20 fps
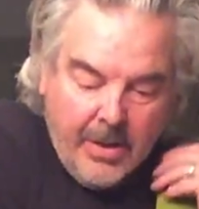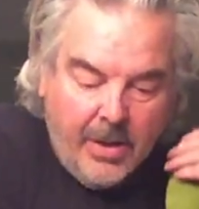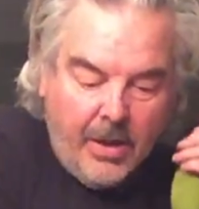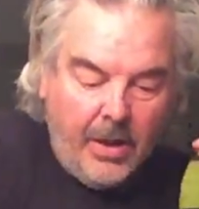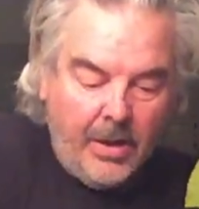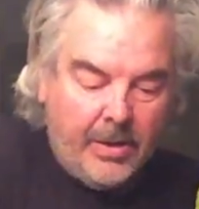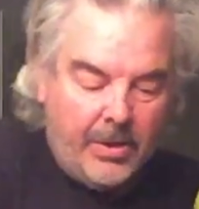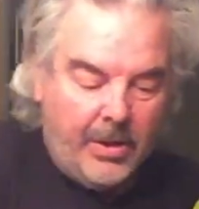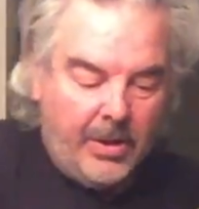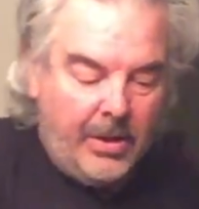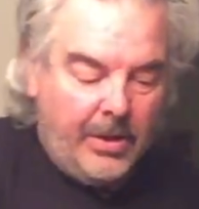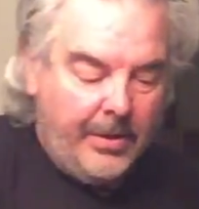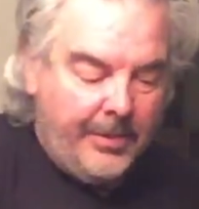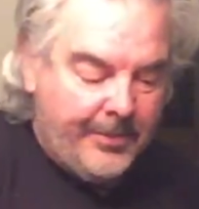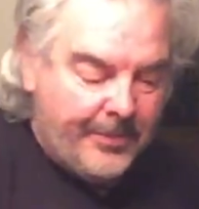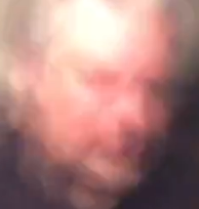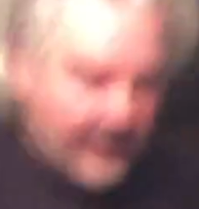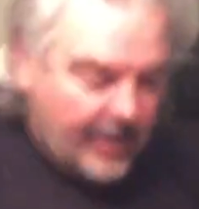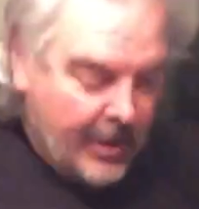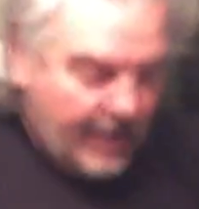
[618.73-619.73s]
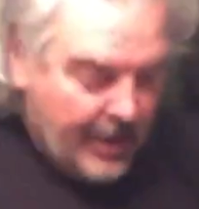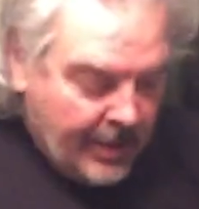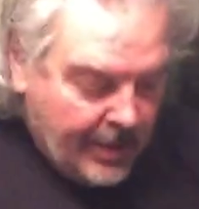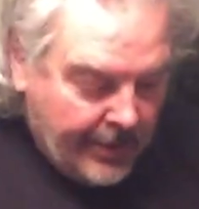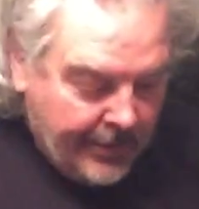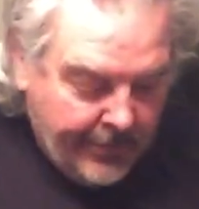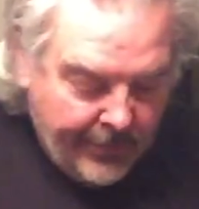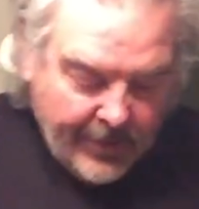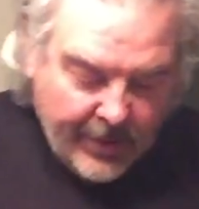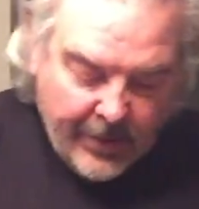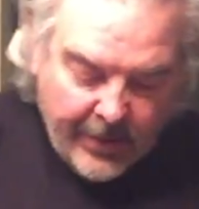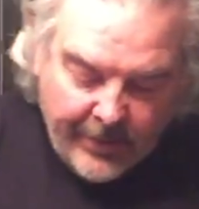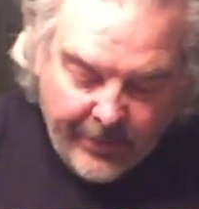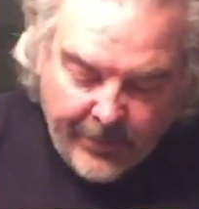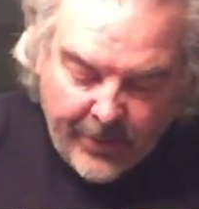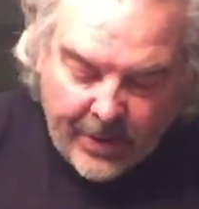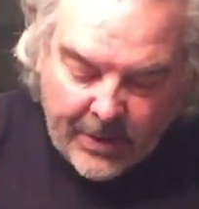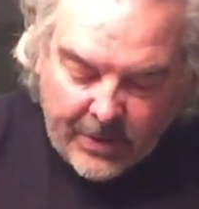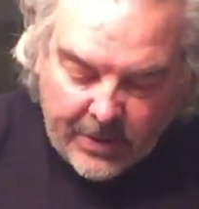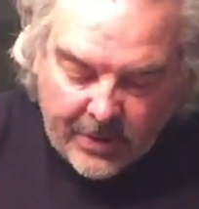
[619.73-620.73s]
All in all, a very
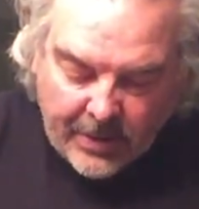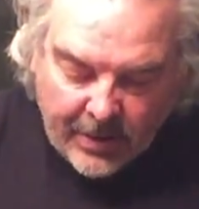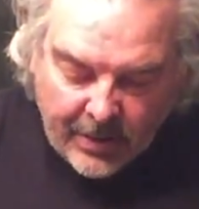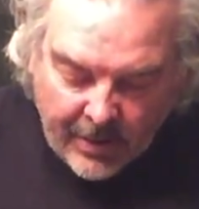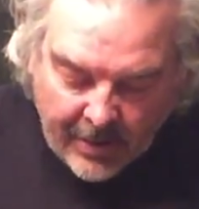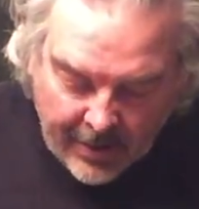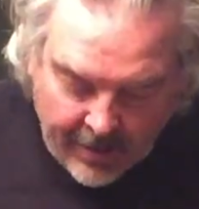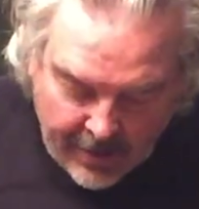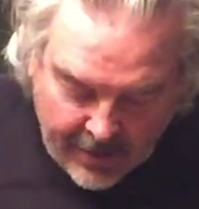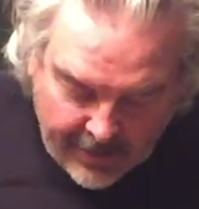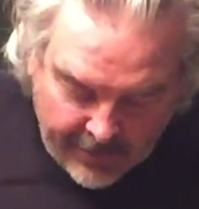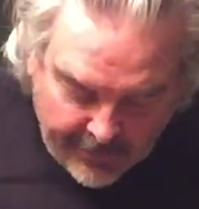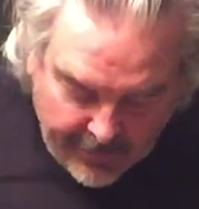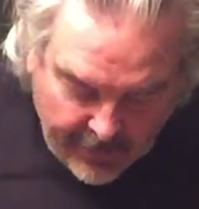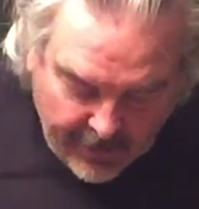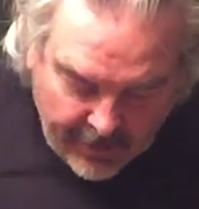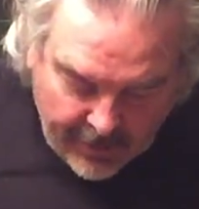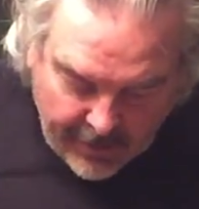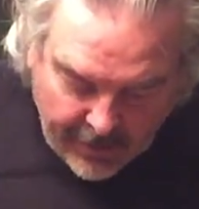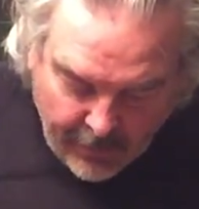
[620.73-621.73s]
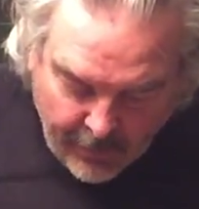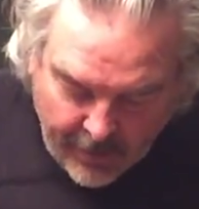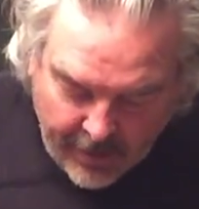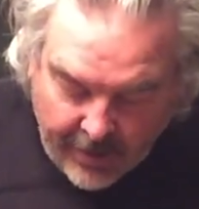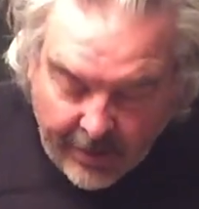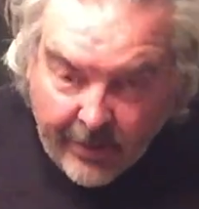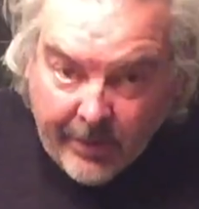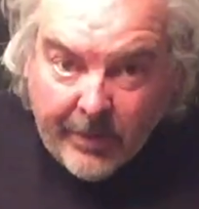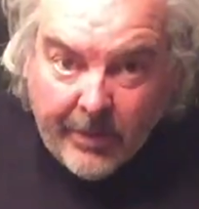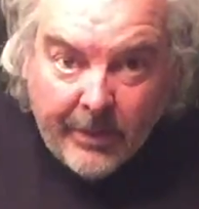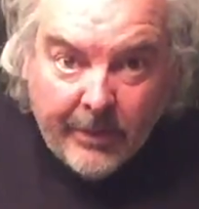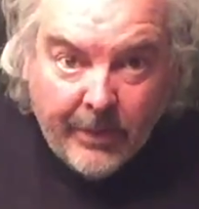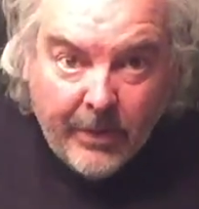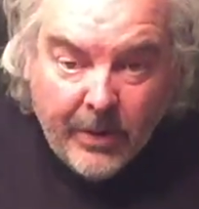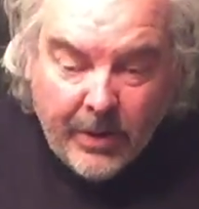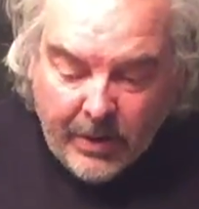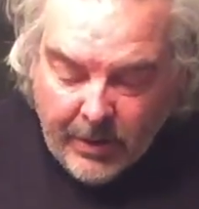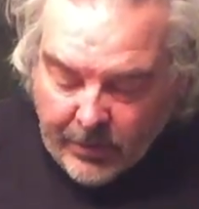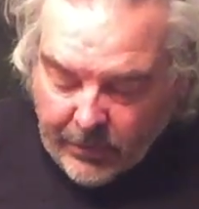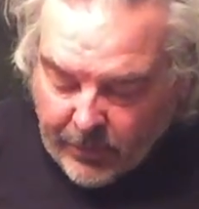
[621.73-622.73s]
functional, very lightweight,
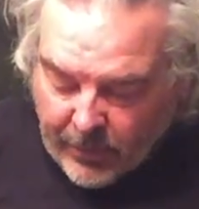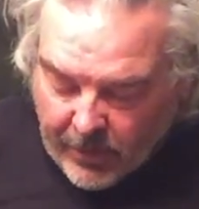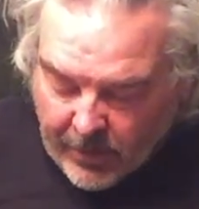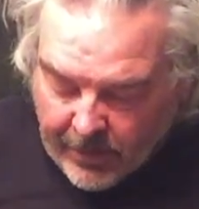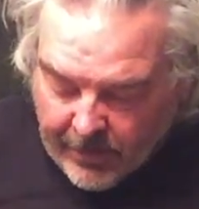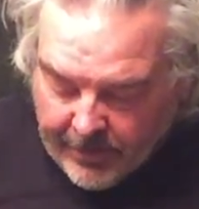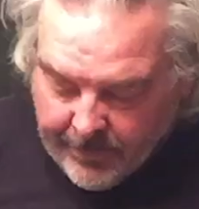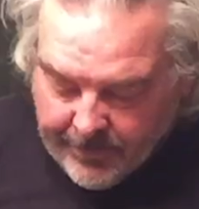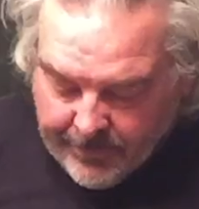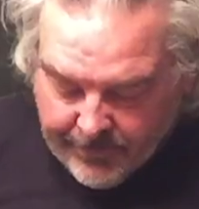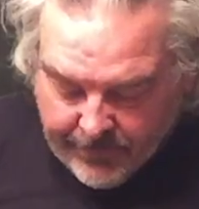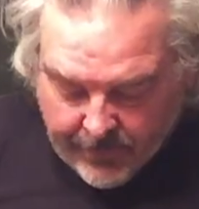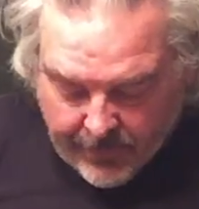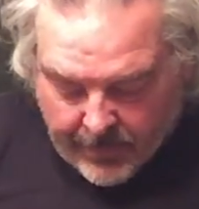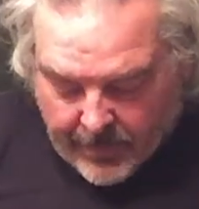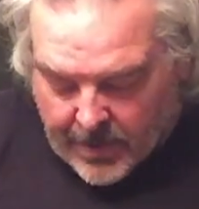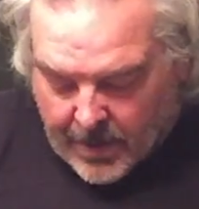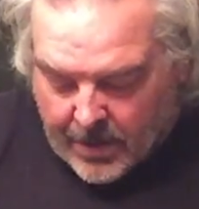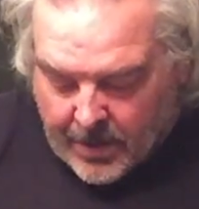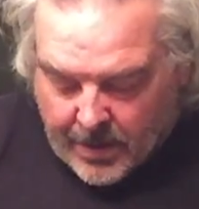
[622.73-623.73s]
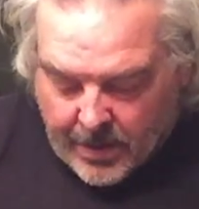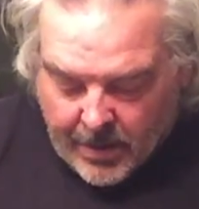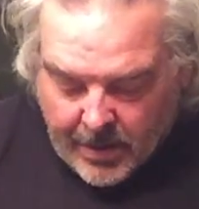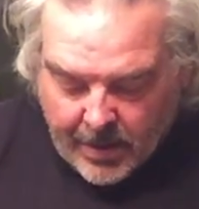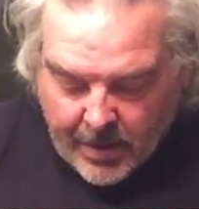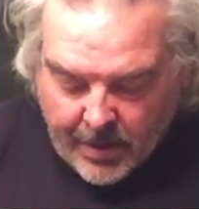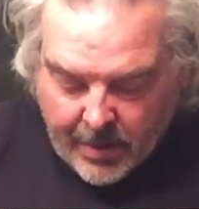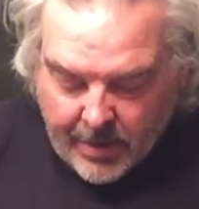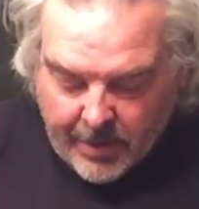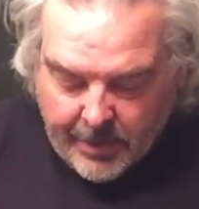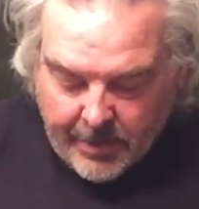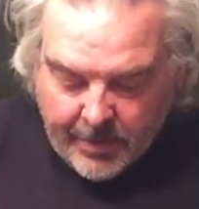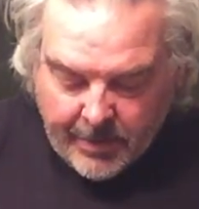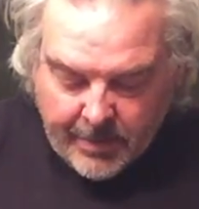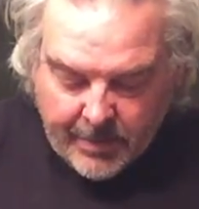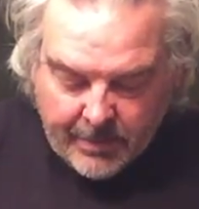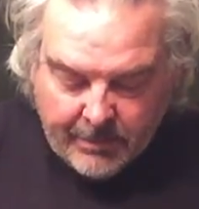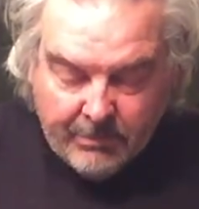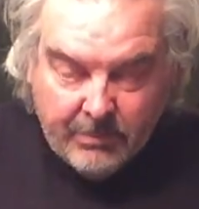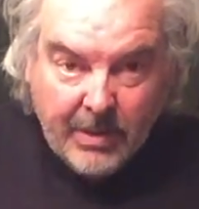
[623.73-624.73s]
very useful
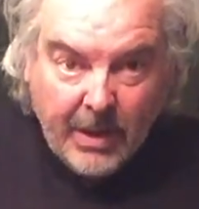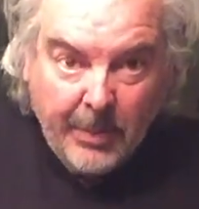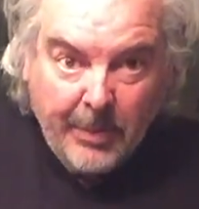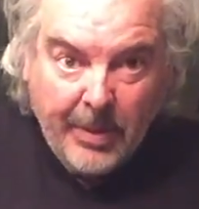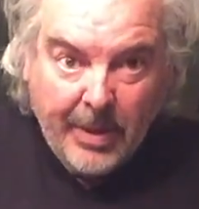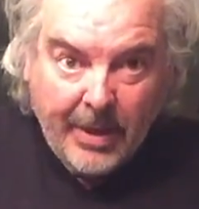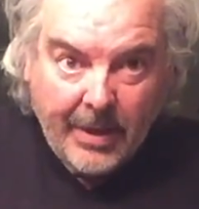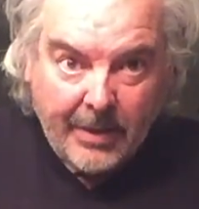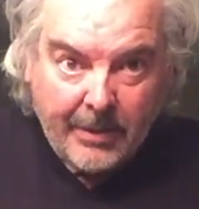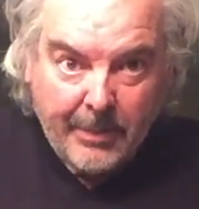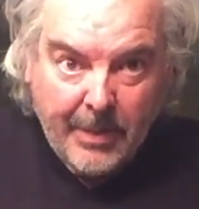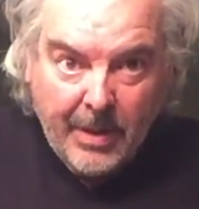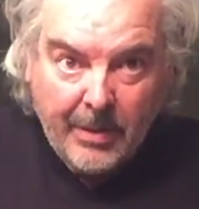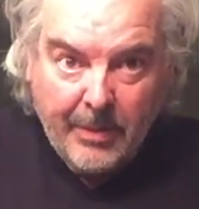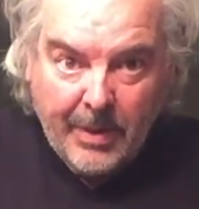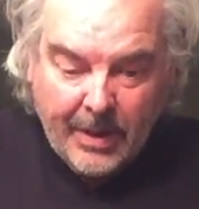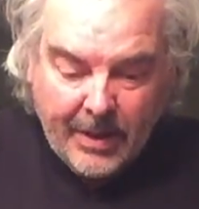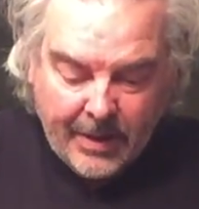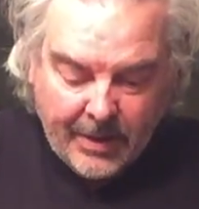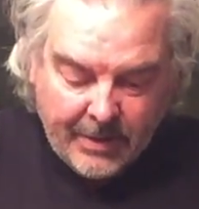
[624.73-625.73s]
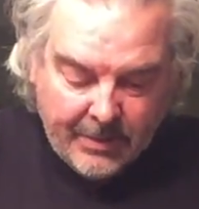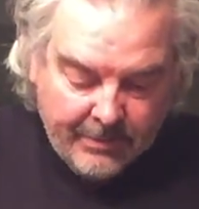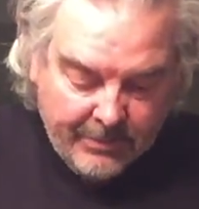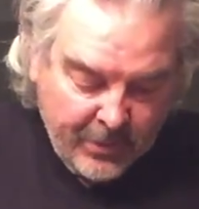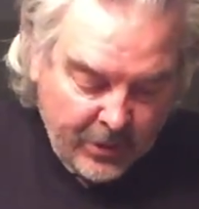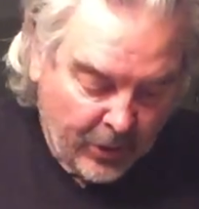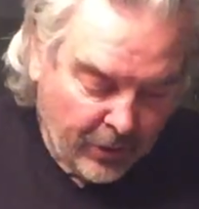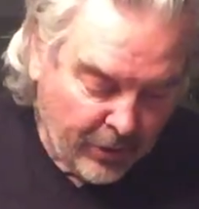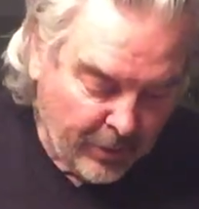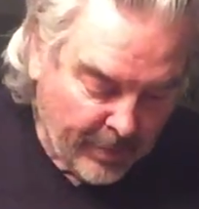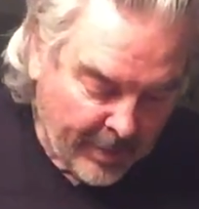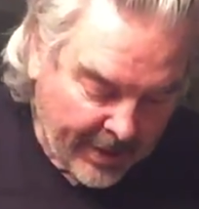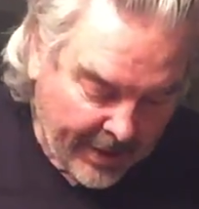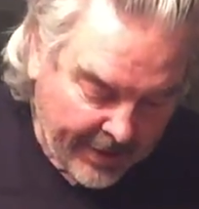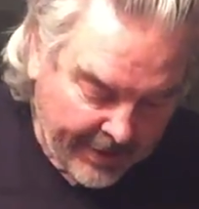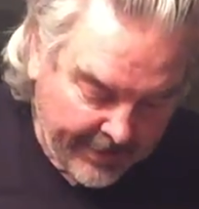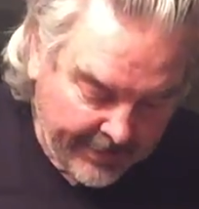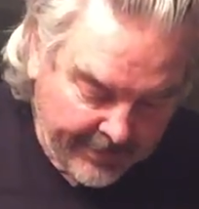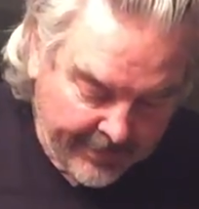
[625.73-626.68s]
day pack, man bag, shoulder bag,